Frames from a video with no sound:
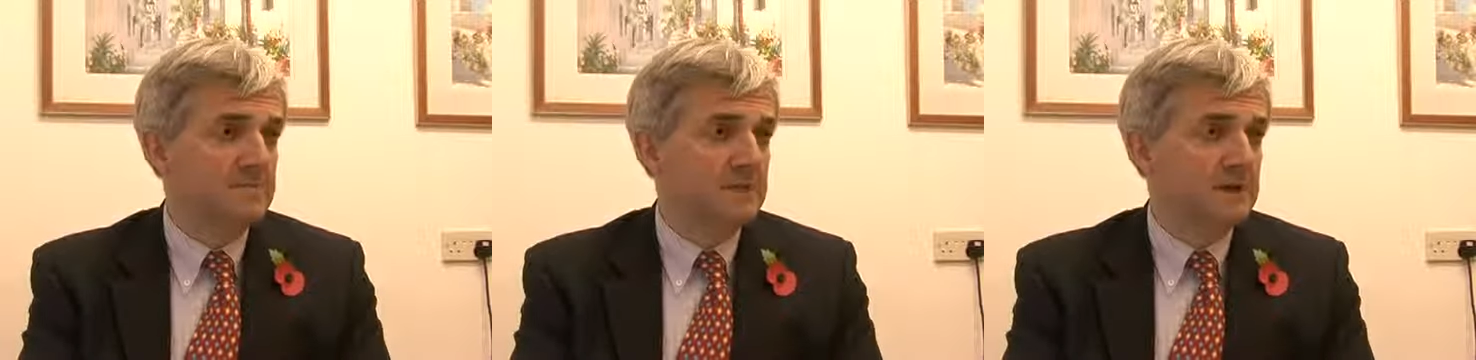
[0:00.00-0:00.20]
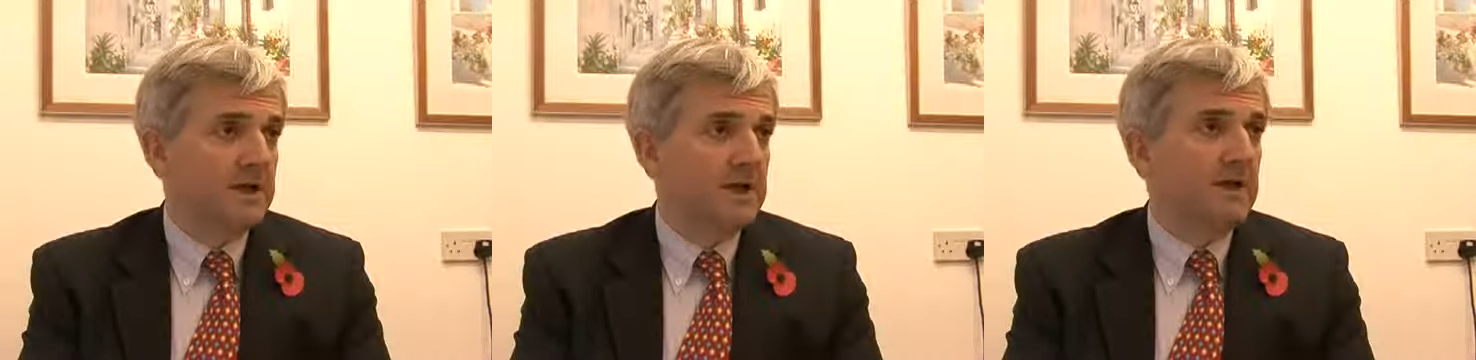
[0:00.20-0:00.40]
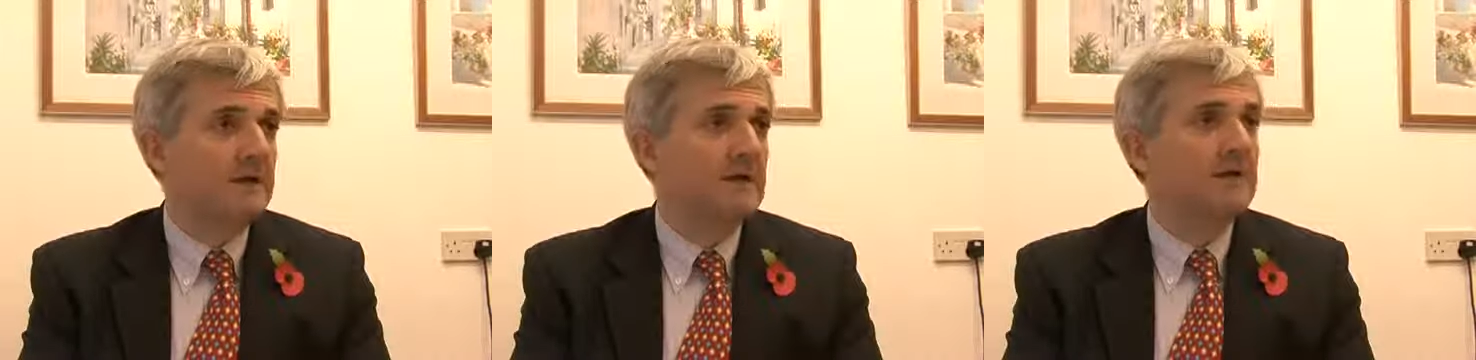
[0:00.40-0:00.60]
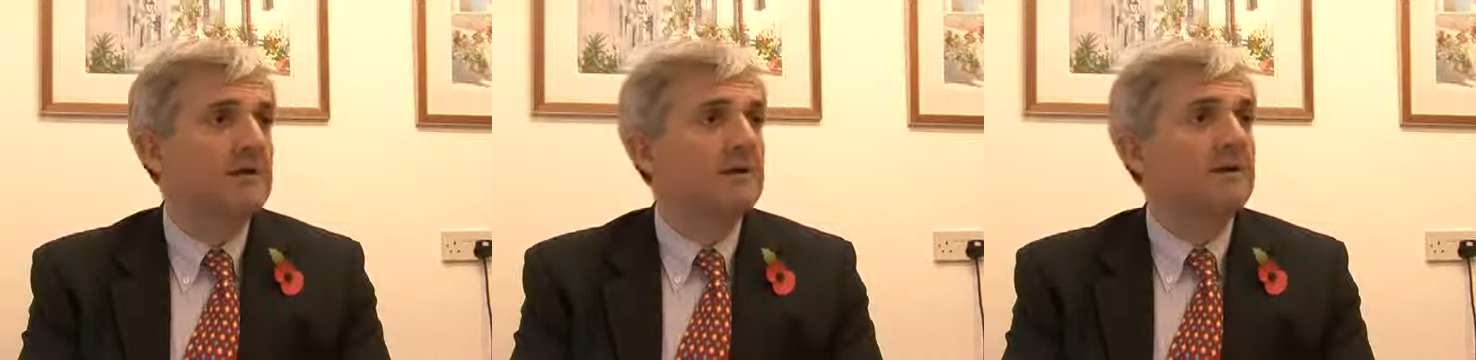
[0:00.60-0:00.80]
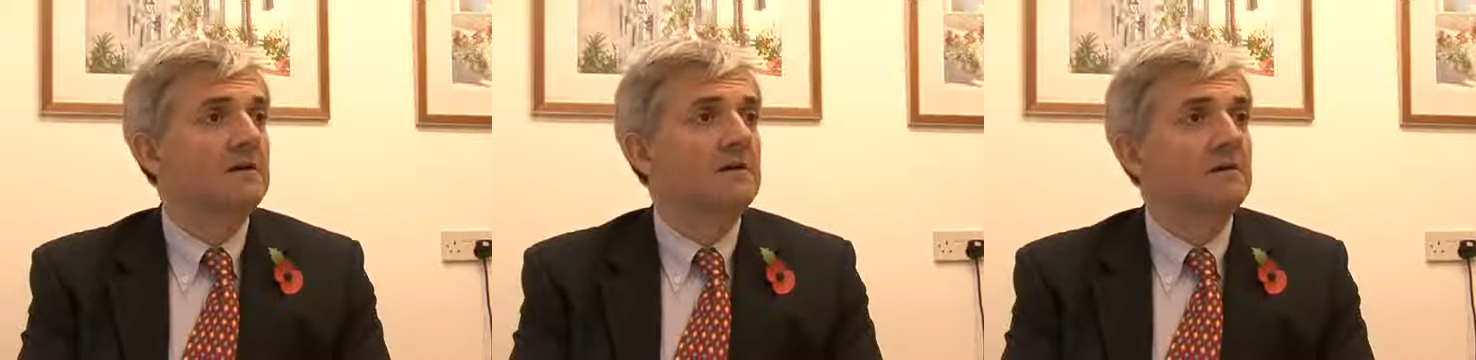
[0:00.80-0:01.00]
be
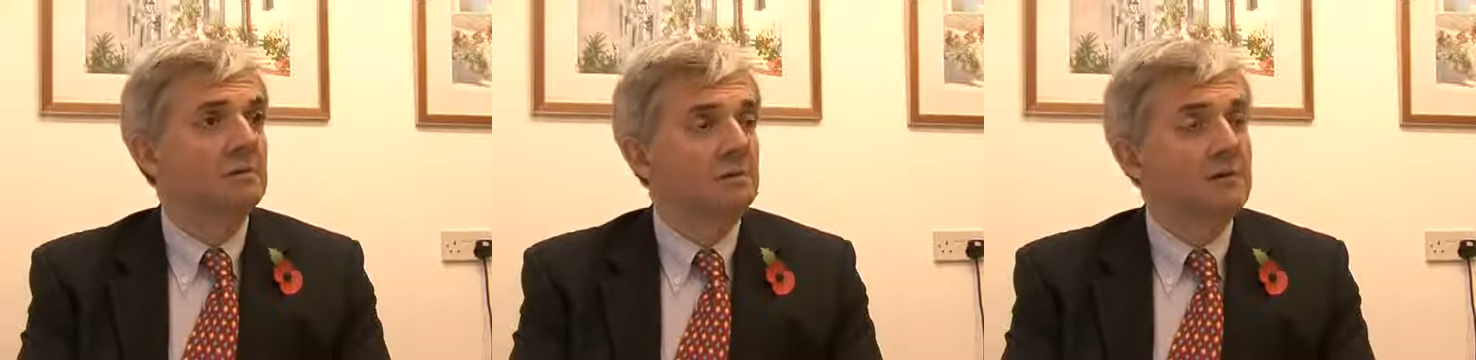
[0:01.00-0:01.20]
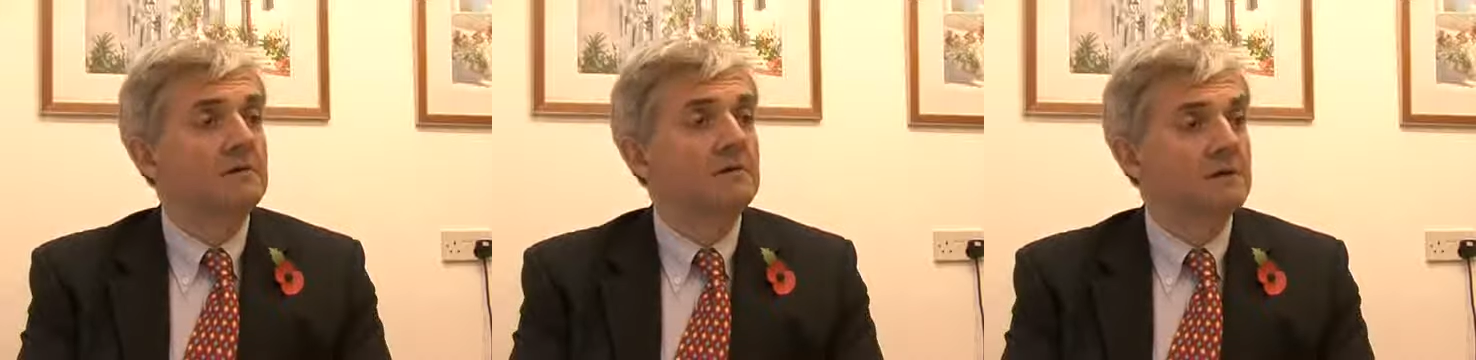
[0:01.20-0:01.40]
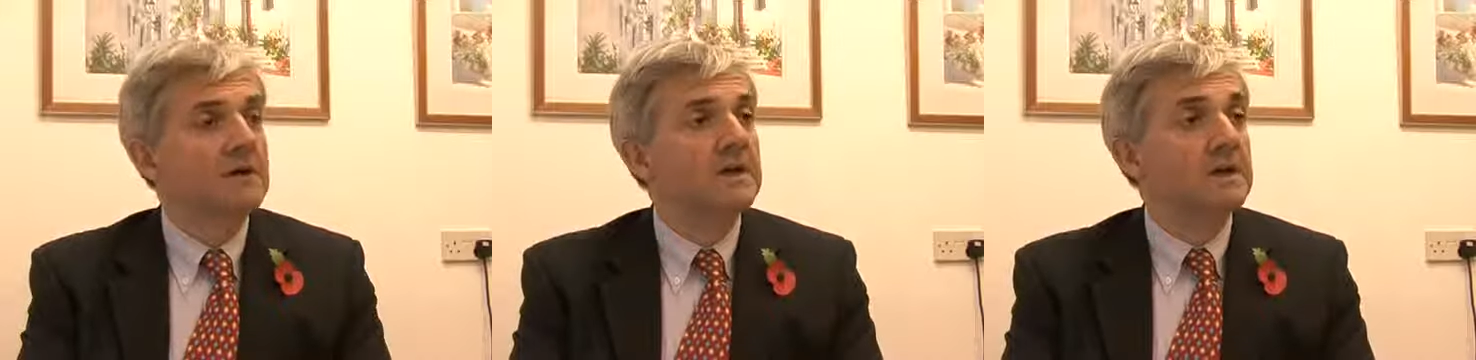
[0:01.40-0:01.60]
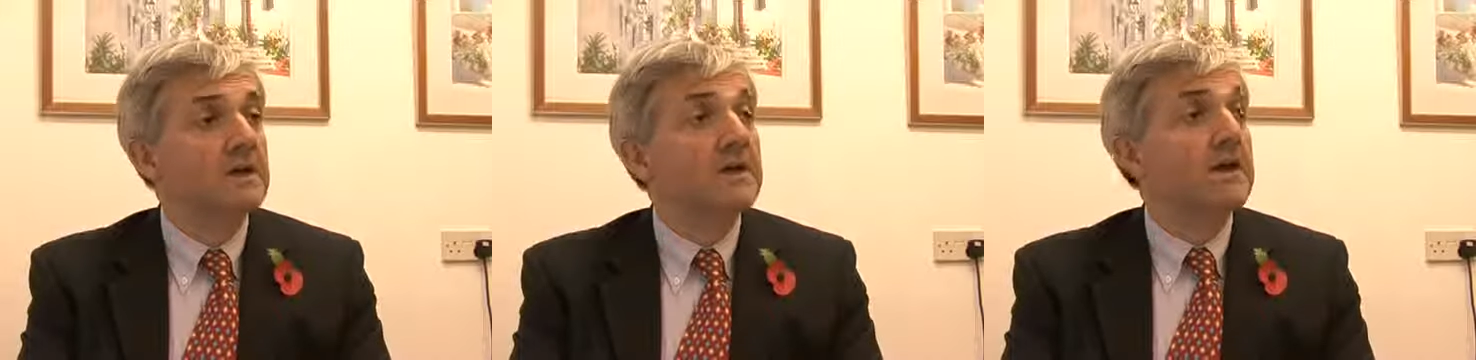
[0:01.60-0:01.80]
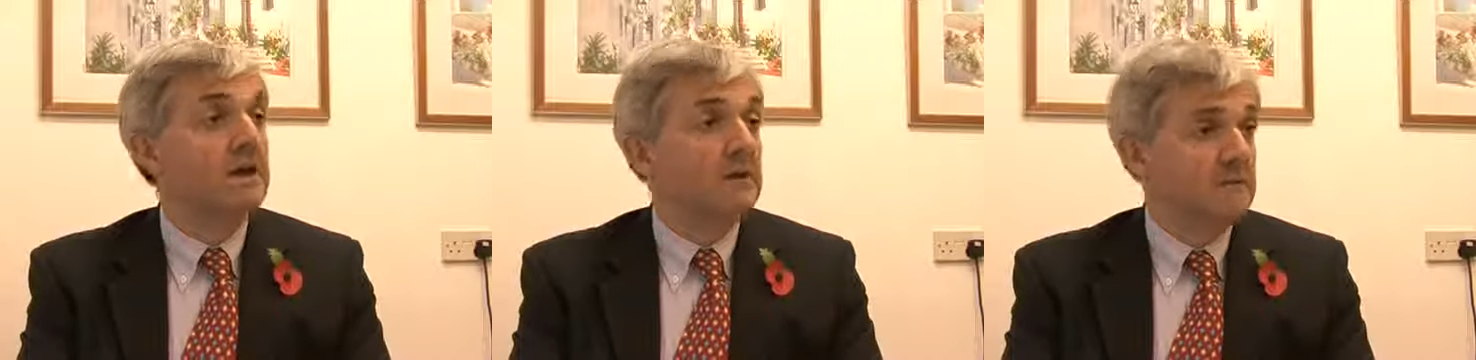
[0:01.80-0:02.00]
what you're going to
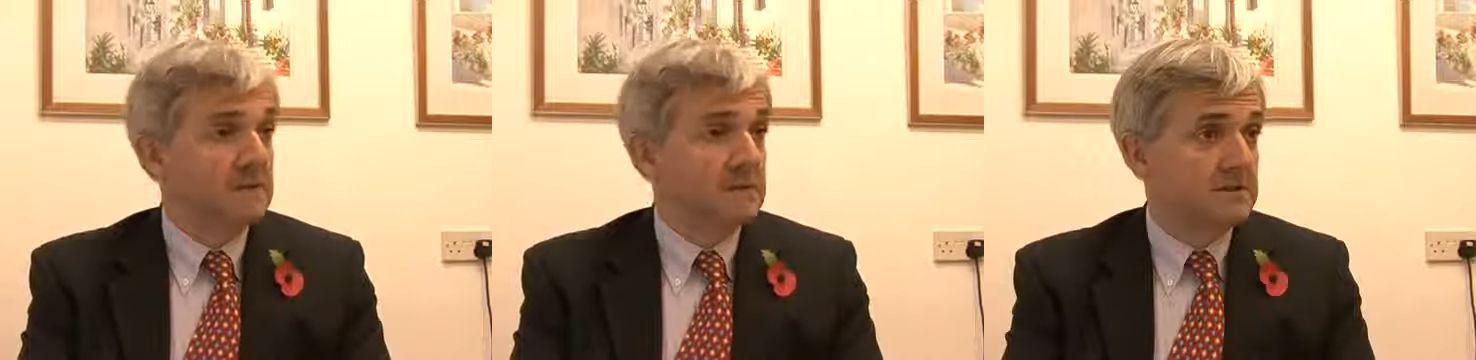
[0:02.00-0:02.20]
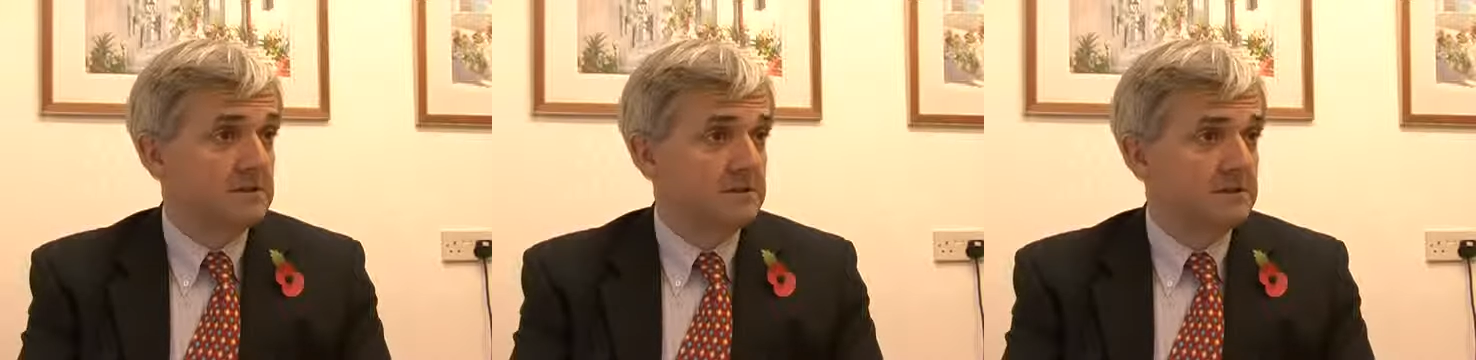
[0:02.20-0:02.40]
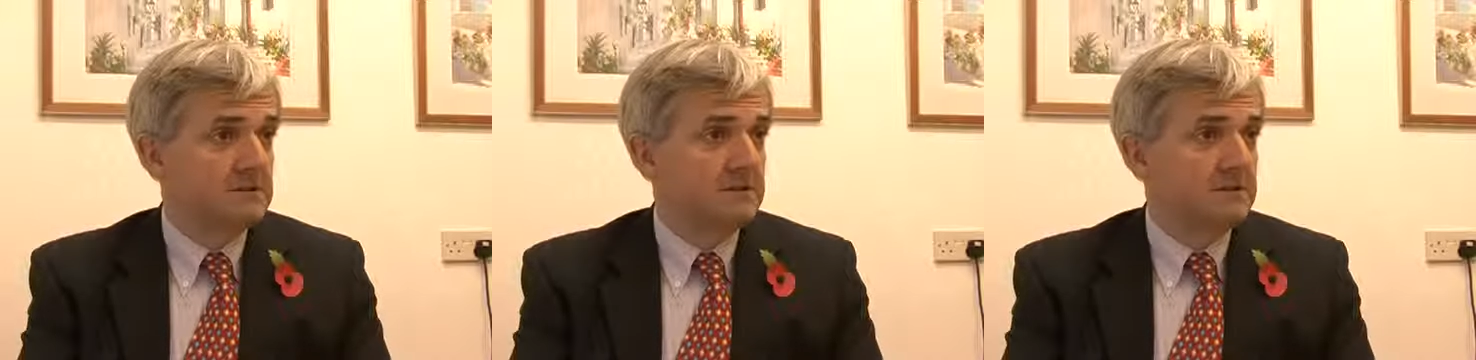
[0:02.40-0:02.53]
get out of it.